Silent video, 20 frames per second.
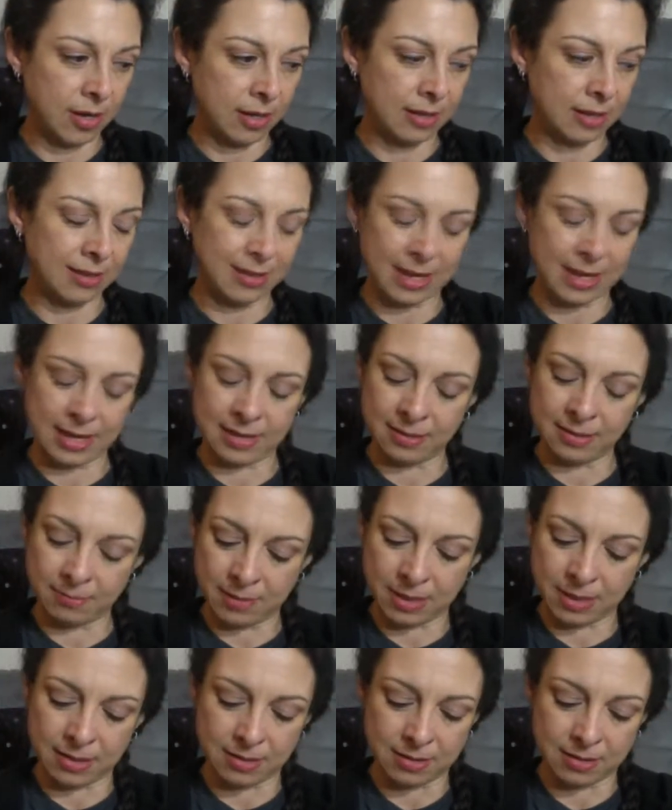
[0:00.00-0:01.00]

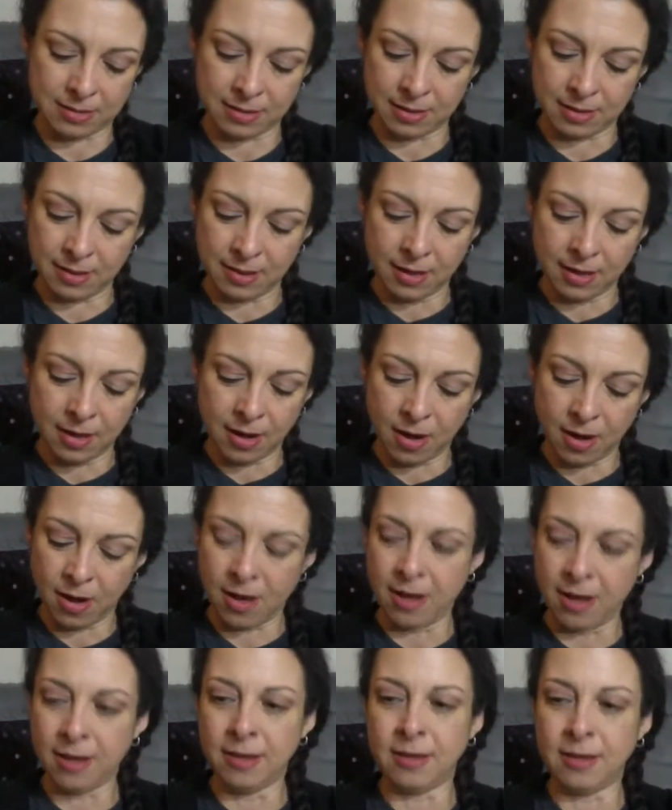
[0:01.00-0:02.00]
enlightenment
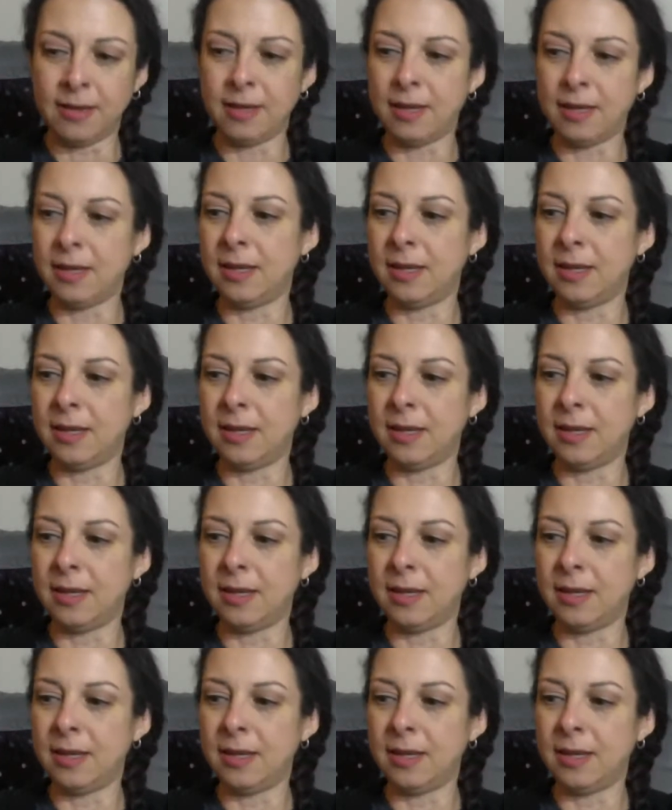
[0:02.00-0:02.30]
on